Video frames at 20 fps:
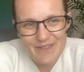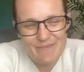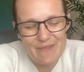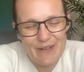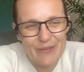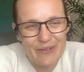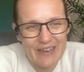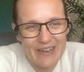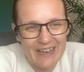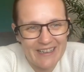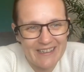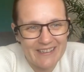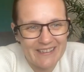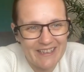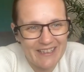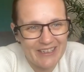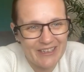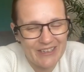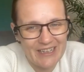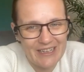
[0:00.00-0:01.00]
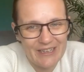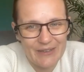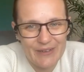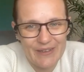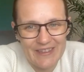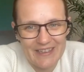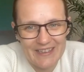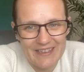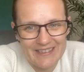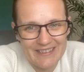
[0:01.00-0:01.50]
but we're asking her to look
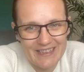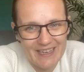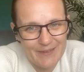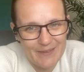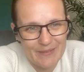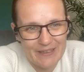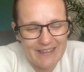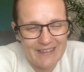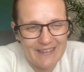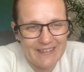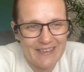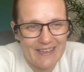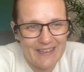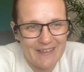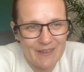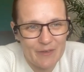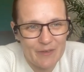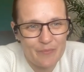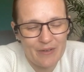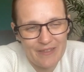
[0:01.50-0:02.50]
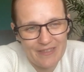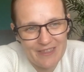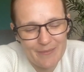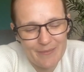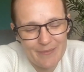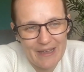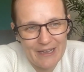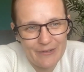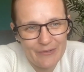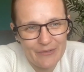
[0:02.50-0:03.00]
at the assignments and spread
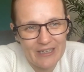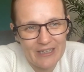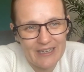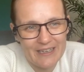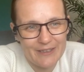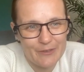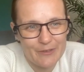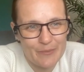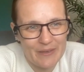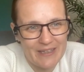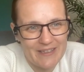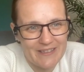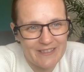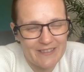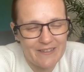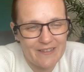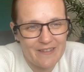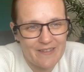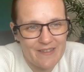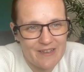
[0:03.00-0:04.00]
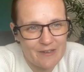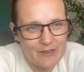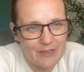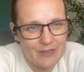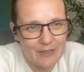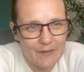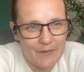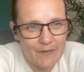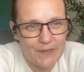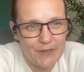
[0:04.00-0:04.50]
them out a little bit so that they're
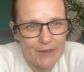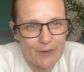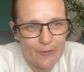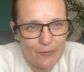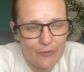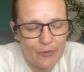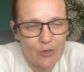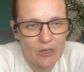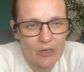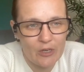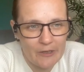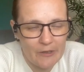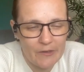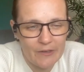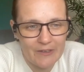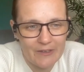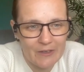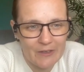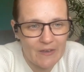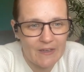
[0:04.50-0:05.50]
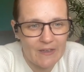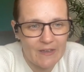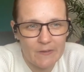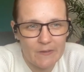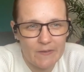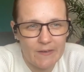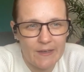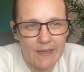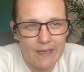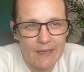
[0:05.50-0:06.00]
not so full on early
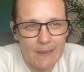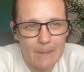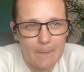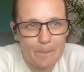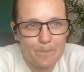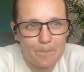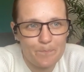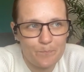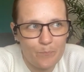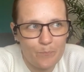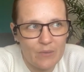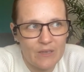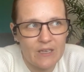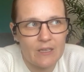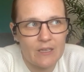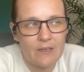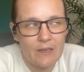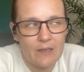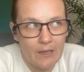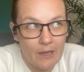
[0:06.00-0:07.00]
on. But